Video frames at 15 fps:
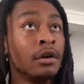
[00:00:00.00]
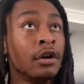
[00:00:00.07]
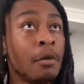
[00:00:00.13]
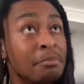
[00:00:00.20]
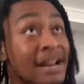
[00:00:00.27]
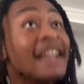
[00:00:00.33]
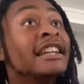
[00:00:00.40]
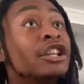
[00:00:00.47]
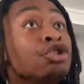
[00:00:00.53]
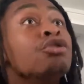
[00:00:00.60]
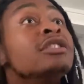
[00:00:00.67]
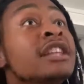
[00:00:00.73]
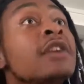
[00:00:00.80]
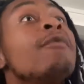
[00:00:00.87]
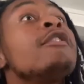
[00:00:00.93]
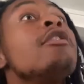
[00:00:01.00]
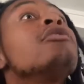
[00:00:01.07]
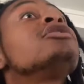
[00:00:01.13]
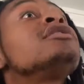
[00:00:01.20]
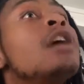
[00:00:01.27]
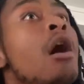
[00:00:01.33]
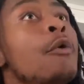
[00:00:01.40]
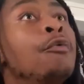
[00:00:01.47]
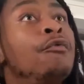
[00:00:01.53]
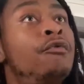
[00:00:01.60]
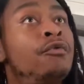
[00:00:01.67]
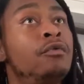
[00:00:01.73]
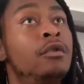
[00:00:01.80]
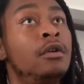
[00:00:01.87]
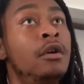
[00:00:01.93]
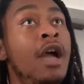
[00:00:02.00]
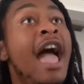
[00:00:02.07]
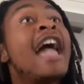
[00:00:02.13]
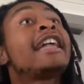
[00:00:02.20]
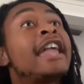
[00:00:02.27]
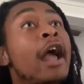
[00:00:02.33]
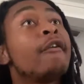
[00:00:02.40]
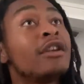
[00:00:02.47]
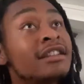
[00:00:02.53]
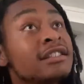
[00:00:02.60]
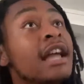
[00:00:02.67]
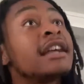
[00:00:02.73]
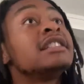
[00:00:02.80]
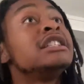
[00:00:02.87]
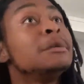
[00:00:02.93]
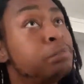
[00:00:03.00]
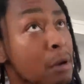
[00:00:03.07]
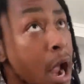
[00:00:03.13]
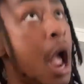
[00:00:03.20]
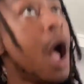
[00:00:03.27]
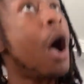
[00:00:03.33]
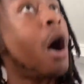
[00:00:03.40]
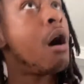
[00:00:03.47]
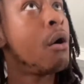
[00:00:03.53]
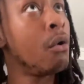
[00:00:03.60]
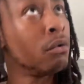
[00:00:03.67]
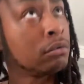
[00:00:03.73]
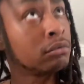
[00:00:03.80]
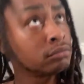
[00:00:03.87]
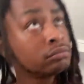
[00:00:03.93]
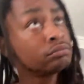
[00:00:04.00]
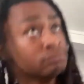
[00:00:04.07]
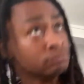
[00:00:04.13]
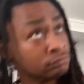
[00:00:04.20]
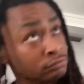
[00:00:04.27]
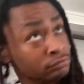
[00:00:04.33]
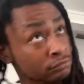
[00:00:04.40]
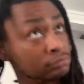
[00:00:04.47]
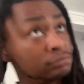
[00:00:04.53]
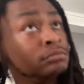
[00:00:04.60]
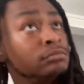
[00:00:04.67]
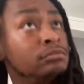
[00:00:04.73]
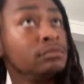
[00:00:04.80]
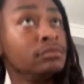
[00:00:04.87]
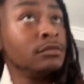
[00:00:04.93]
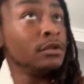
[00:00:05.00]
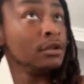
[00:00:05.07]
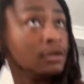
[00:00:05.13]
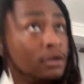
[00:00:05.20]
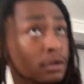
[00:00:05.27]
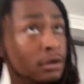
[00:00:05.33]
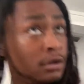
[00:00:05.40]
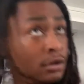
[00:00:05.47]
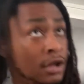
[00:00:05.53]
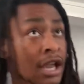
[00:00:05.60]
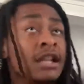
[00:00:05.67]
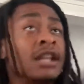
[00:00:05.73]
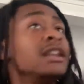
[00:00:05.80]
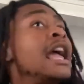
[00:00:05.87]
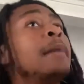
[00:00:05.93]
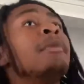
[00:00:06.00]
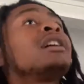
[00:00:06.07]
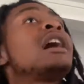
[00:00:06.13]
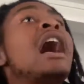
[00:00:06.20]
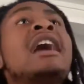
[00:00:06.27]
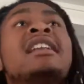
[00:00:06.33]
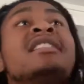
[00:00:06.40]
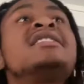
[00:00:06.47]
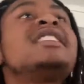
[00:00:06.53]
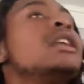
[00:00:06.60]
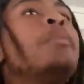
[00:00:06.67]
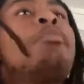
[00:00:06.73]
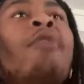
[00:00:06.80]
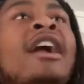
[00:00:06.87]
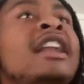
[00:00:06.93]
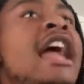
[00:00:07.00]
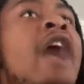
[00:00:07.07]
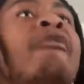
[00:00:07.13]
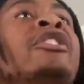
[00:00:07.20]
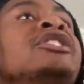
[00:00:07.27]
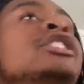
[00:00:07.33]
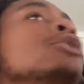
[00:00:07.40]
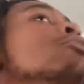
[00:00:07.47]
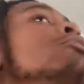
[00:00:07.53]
But I need you to think for yourself and carry on legacy proud. Mm-hmm in the name of God and celebrate every single